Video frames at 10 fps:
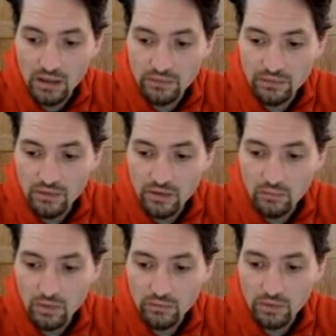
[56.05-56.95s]
and then we
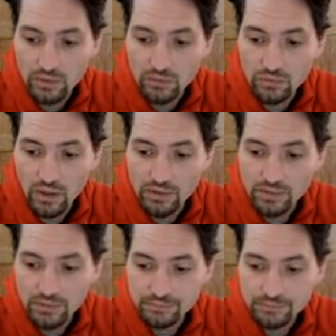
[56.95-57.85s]
have only 2 lines
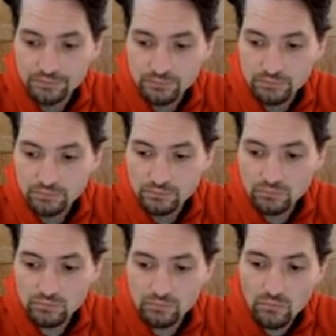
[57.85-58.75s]

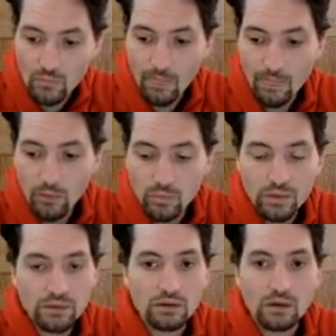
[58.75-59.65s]

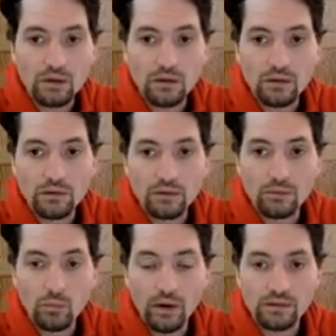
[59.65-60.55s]
with
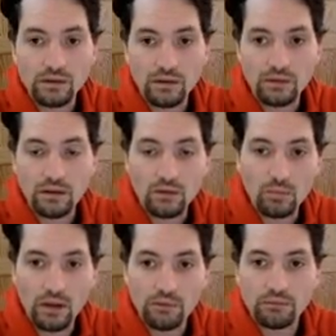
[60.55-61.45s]
weird thing that we have